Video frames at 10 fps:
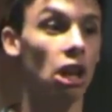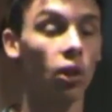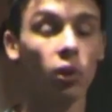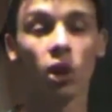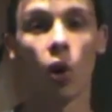
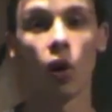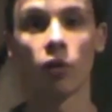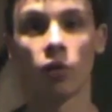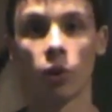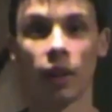The only
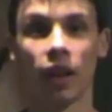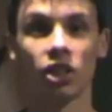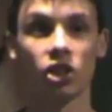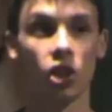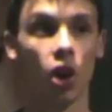horror film that
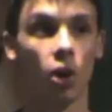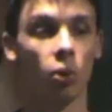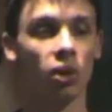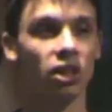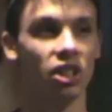I saw
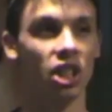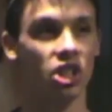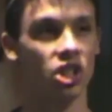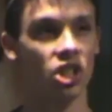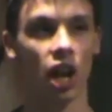was The
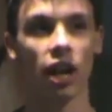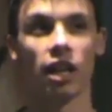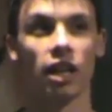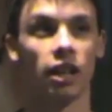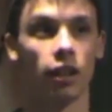
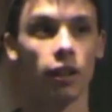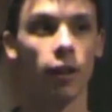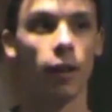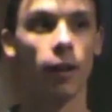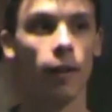Shining.
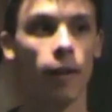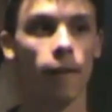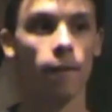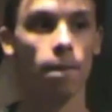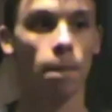
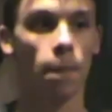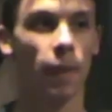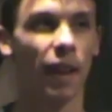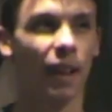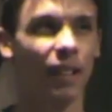
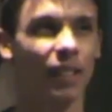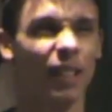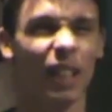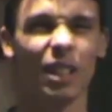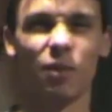And I
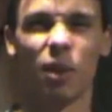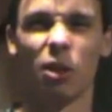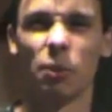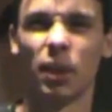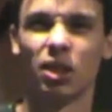didn't like it
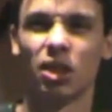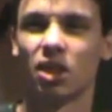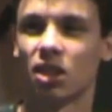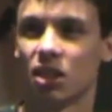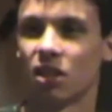very
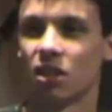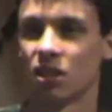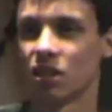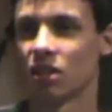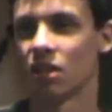much.
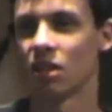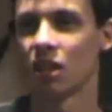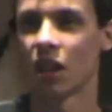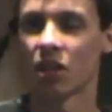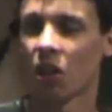
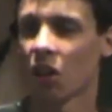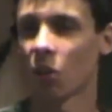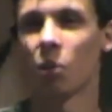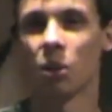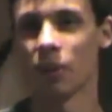I thought
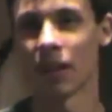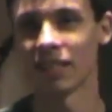I would, but I